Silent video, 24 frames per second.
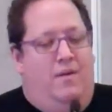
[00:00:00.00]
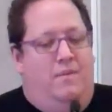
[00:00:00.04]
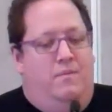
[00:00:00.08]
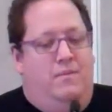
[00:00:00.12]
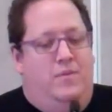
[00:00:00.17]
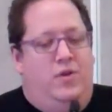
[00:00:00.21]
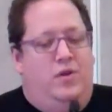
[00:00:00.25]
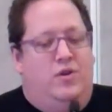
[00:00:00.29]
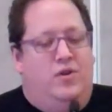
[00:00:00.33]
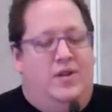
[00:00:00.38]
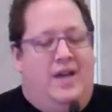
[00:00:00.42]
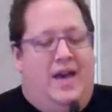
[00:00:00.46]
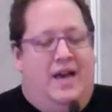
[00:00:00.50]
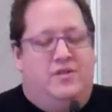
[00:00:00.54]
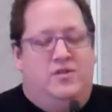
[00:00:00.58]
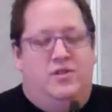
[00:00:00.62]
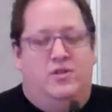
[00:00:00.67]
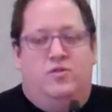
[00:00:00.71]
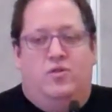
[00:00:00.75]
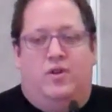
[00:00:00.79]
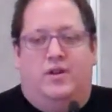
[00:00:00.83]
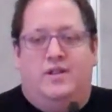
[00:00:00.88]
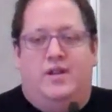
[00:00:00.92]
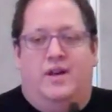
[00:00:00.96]
you could
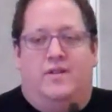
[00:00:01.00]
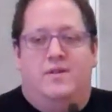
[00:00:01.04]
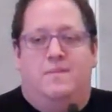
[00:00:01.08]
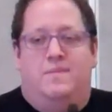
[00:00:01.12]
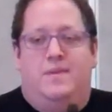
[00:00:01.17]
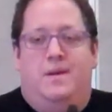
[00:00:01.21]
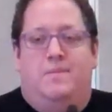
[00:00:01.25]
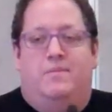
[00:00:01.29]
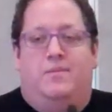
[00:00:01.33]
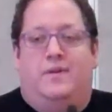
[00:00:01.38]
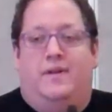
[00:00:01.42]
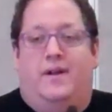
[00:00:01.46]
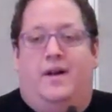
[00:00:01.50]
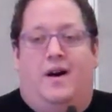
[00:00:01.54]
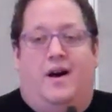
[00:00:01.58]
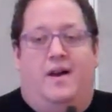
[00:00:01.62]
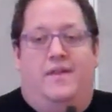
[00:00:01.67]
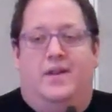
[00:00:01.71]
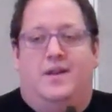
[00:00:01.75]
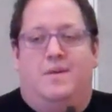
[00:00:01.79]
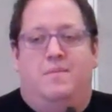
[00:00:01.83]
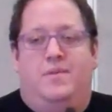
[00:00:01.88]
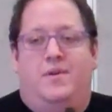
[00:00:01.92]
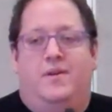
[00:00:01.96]
actually talk to other people
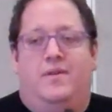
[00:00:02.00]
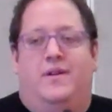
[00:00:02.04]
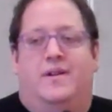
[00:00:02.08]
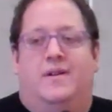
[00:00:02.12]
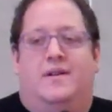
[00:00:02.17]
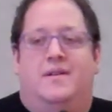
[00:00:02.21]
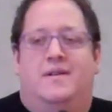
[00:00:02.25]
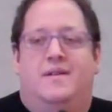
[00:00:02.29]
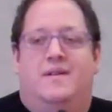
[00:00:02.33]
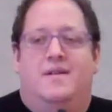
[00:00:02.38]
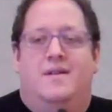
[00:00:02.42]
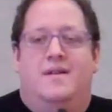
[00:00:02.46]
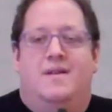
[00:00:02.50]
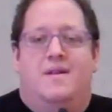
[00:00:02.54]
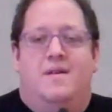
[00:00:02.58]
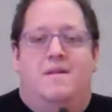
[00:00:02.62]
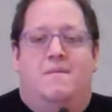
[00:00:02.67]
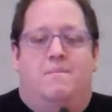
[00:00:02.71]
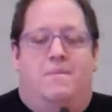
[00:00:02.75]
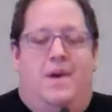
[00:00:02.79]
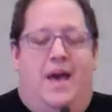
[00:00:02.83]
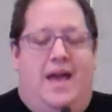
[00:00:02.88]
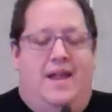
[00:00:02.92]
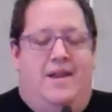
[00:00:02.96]
on the computer.
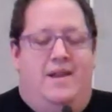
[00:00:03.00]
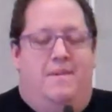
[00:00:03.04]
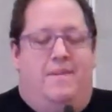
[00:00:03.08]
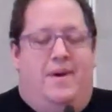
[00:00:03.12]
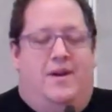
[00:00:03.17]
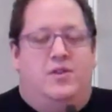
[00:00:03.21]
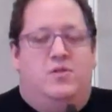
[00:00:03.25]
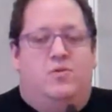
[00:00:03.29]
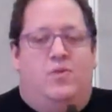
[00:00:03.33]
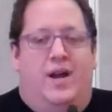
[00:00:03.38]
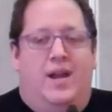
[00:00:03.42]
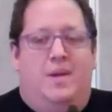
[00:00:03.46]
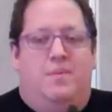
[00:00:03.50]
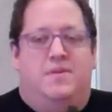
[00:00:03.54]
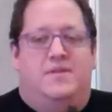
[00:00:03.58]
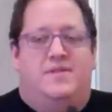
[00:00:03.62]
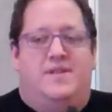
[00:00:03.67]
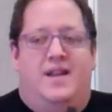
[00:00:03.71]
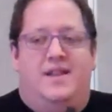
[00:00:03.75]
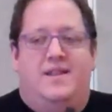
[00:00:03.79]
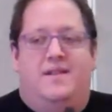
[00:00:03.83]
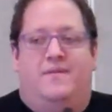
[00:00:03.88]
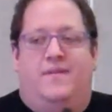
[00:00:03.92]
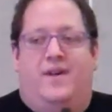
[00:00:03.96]
And about
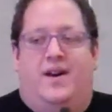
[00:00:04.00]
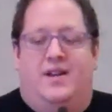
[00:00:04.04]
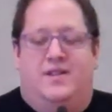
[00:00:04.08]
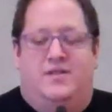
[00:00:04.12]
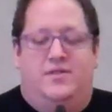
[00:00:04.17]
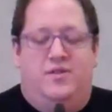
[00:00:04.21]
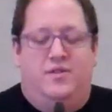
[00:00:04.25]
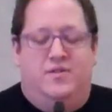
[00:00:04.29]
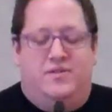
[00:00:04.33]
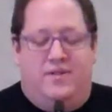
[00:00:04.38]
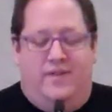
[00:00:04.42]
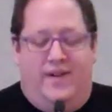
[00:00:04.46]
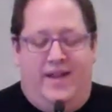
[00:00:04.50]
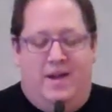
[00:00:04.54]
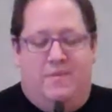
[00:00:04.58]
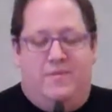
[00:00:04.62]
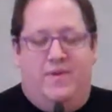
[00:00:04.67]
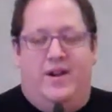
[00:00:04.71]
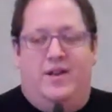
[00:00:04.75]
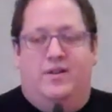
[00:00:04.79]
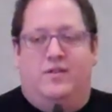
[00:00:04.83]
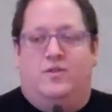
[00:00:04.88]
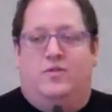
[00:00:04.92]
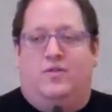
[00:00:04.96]
20% of us used our ham
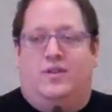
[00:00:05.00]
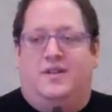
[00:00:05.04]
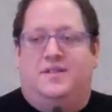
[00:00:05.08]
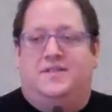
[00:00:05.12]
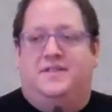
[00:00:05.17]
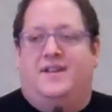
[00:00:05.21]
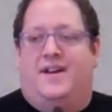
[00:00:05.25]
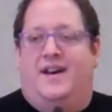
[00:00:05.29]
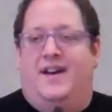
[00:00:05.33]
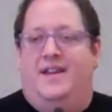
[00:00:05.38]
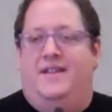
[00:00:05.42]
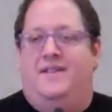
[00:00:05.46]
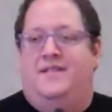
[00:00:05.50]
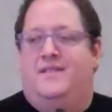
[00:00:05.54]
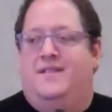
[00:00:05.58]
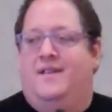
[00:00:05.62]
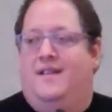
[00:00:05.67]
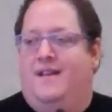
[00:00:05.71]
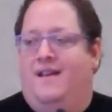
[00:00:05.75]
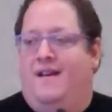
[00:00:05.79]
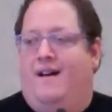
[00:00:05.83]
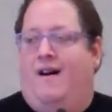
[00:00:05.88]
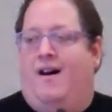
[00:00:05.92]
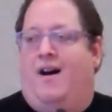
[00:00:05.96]
radio call signs
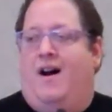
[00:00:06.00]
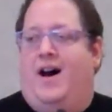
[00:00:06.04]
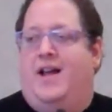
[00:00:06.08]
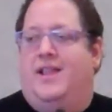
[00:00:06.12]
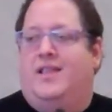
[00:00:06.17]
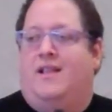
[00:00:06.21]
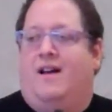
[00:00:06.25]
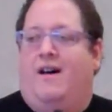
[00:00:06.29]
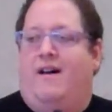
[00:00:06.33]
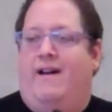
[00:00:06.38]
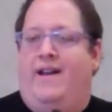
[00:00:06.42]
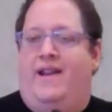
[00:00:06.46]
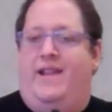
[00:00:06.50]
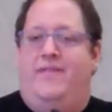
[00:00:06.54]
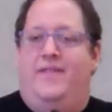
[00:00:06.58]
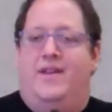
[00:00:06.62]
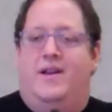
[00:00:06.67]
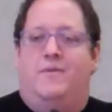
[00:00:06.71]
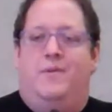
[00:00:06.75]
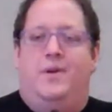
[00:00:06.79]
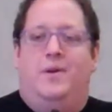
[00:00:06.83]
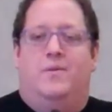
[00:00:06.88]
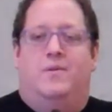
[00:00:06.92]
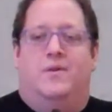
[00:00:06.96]
online, and
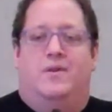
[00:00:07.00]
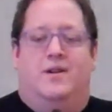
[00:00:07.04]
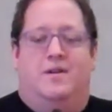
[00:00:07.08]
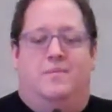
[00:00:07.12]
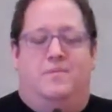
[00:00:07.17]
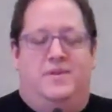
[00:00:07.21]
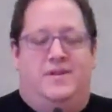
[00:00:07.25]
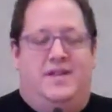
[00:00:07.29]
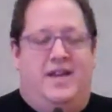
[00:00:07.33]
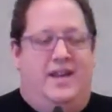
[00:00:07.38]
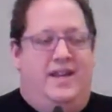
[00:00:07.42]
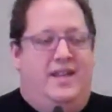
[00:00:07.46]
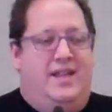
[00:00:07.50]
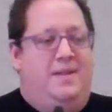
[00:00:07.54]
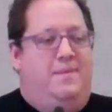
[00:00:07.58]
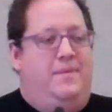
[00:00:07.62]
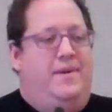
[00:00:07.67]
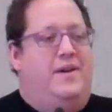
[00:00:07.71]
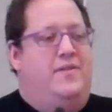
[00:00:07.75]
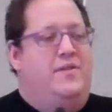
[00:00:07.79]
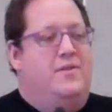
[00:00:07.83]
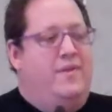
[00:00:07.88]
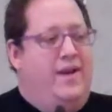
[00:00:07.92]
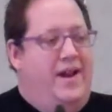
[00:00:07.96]
there we were, pretending to
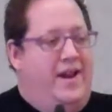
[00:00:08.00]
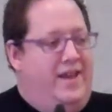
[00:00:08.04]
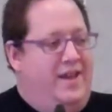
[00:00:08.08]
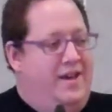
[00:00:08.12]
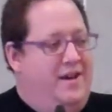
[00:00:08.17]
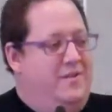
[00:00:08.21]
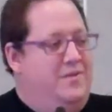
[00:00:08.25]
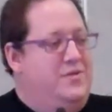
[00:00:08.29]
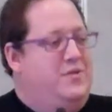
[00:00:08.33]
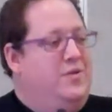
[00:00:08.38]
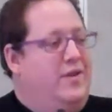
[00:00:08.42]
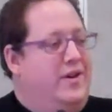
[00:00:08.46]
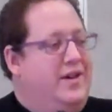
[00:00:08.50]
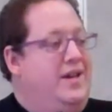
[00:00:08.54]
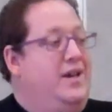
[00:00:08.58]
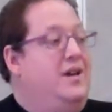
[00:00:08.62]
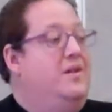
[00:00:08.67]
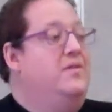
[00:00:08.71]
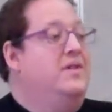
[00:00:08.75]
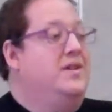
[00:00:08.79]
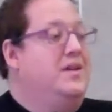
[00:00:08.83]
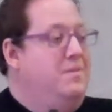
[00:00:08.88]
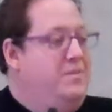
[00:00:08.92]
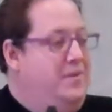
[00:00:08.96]
be on the radio, talking
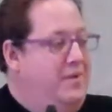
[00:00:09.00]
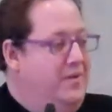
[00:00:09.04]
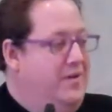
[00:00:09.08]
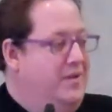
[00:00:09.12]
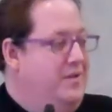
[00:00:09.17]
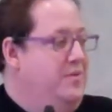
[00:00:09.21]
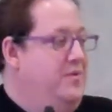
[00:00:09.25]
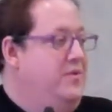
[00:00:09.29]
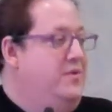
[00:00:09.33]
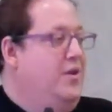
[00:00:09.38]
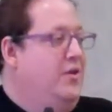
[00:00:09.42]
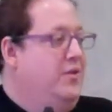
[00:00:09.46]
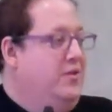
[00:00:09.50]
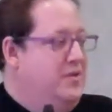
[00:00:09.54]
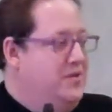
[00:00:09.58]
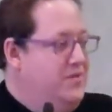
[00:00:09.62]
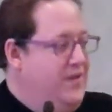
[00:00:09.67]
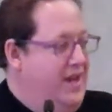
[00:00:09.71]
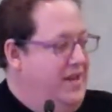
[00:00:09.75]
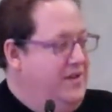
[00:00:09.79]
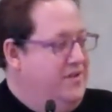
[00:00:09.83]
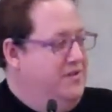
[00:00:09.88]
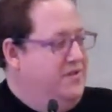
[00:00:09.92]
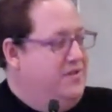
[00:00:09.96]
over a computer with total
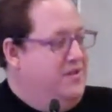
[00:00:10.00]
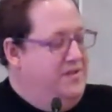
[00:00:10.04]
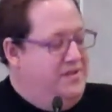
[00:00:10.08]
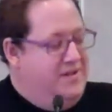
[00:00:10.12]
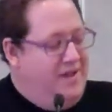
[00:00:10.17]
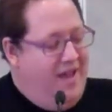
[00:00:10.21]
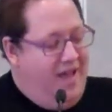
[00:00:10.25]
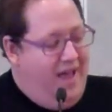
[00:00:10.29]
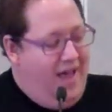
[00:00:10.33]
strangers. Because